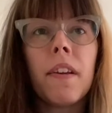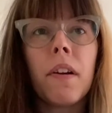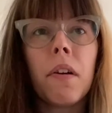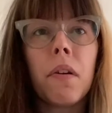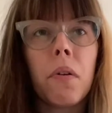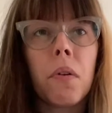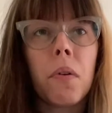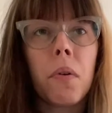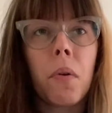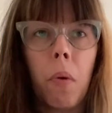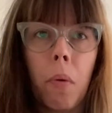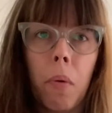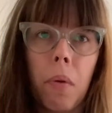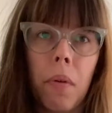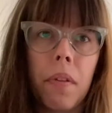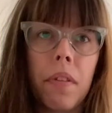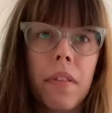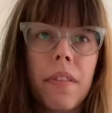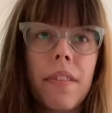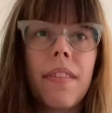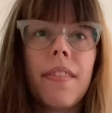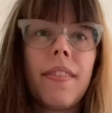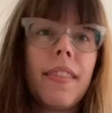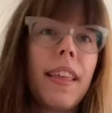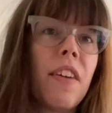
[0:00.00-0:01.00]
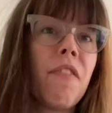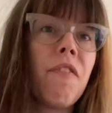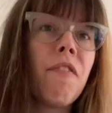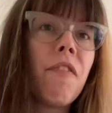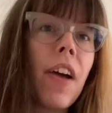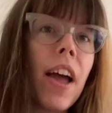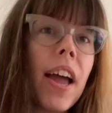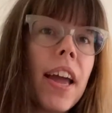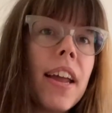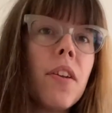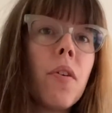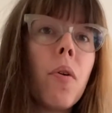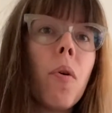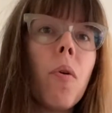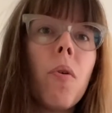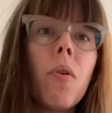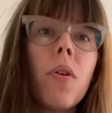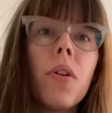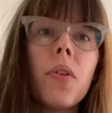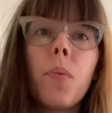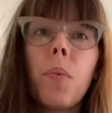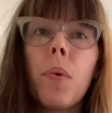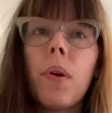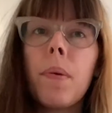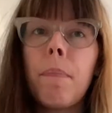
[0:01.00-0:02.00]
own holes. They find
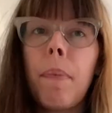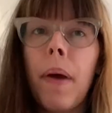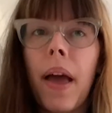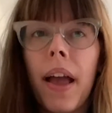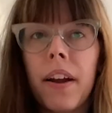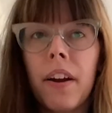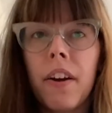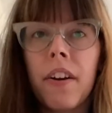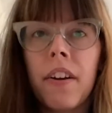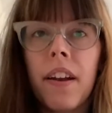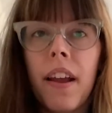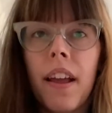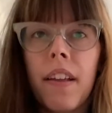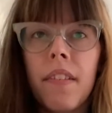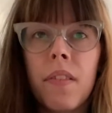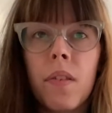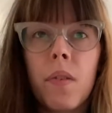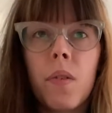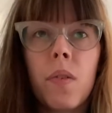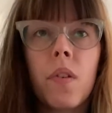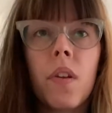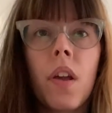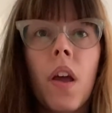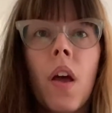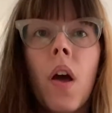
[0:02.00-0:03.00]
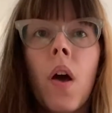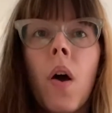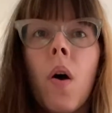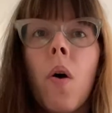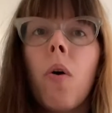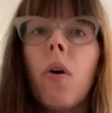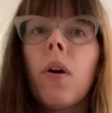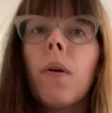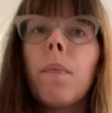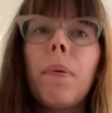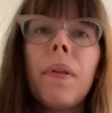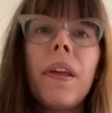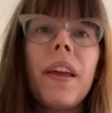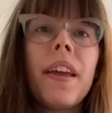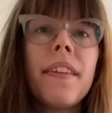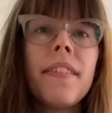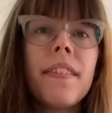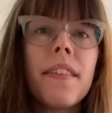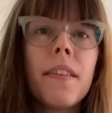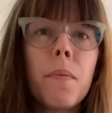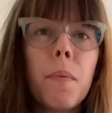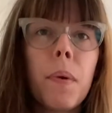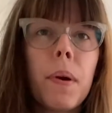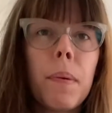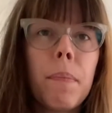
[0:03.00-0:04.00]
old woodpecker nests or
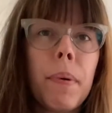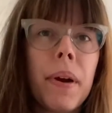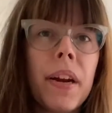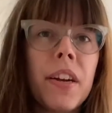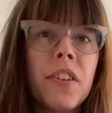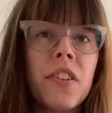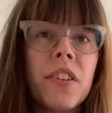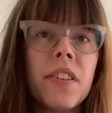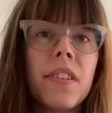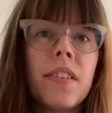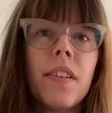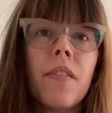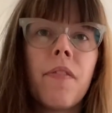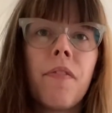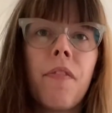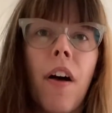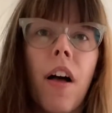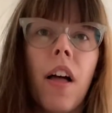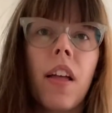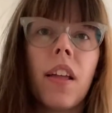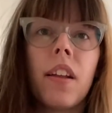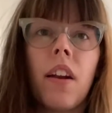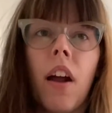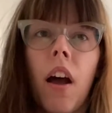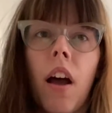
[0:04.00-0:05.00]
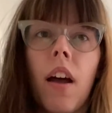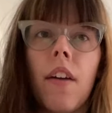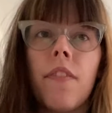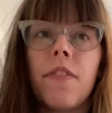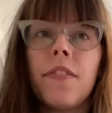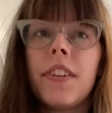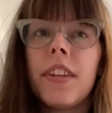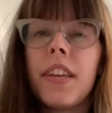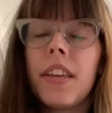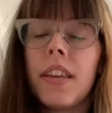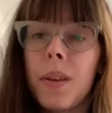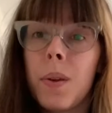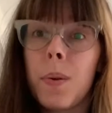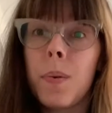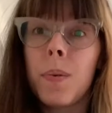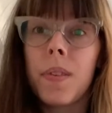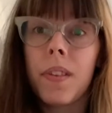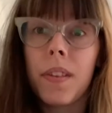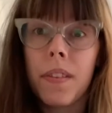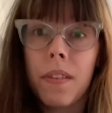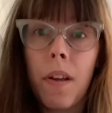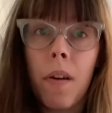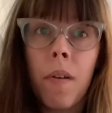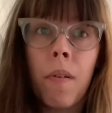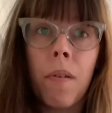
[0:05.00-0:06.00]
places where branches have fallen off to use
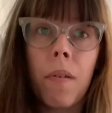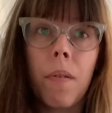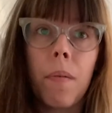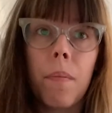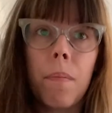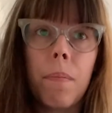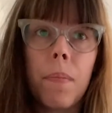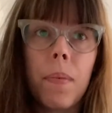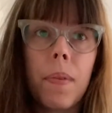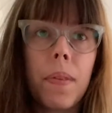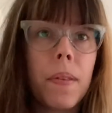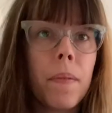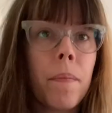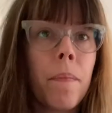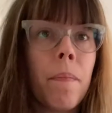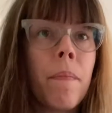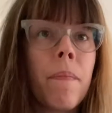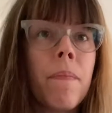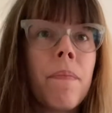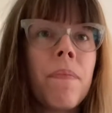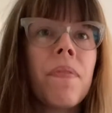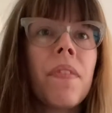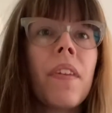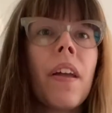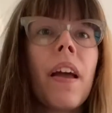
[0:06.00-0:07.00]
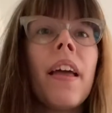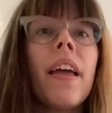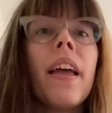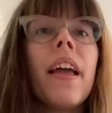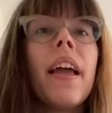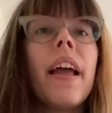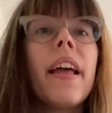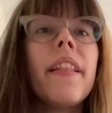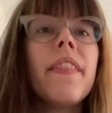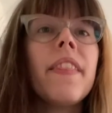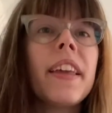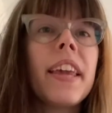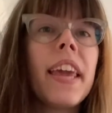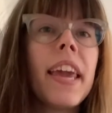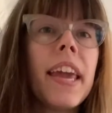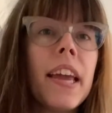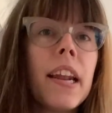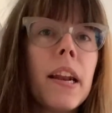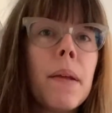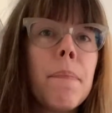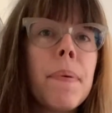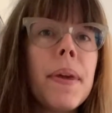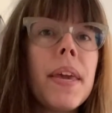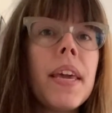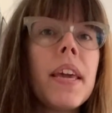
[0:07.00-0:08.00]
as homes. In the
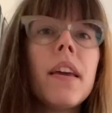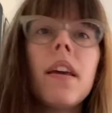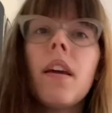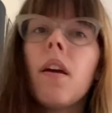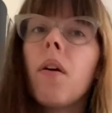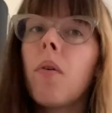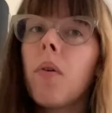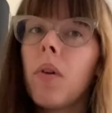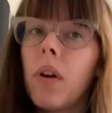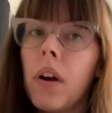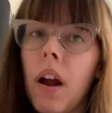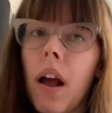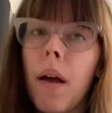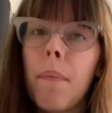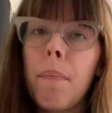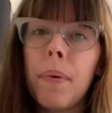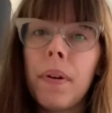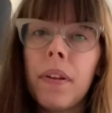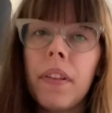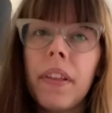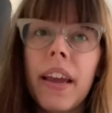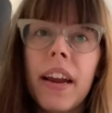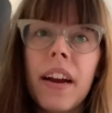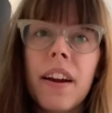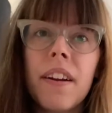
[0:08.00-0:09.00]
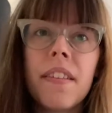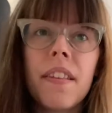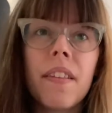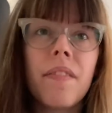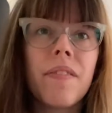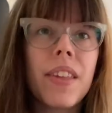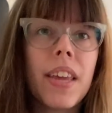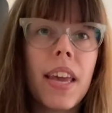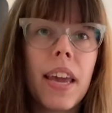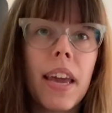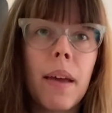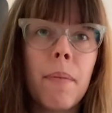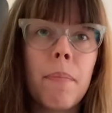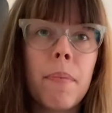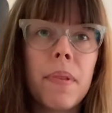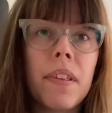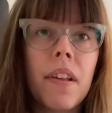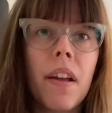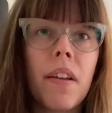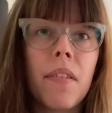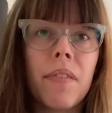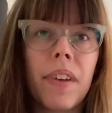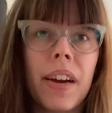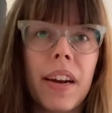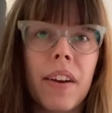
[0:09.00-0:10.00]
canopy or upper layers of the
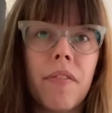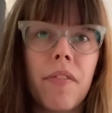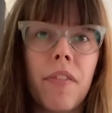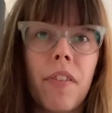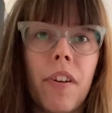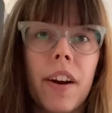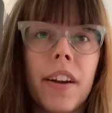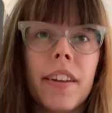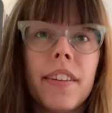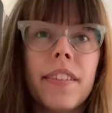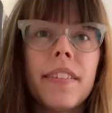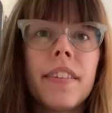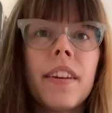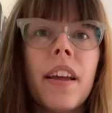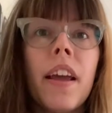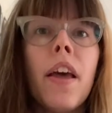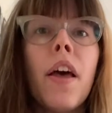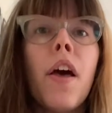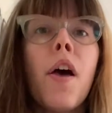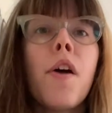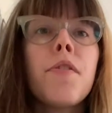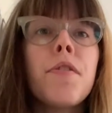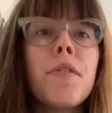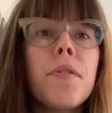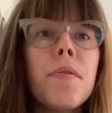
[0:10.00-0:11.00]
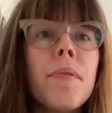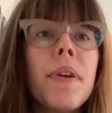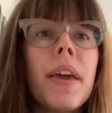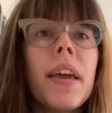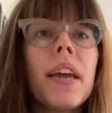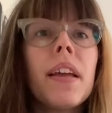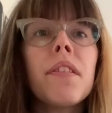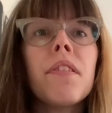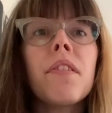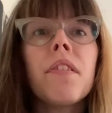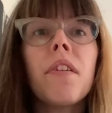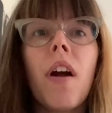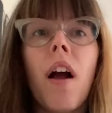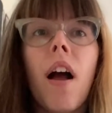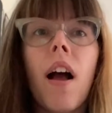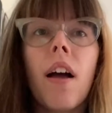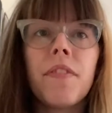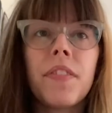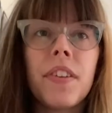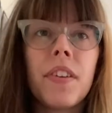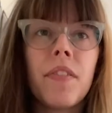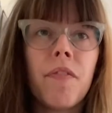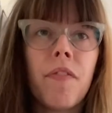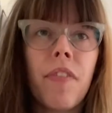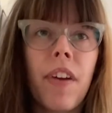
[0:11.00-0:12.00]
Amazon rainforest, toucans are
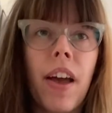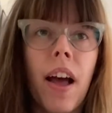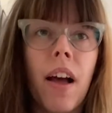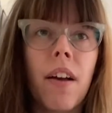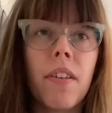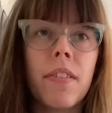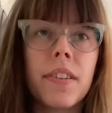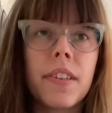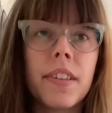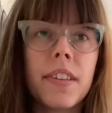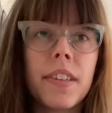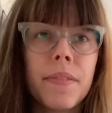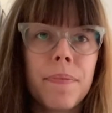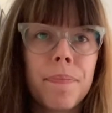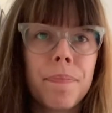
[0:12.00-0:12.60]
often found.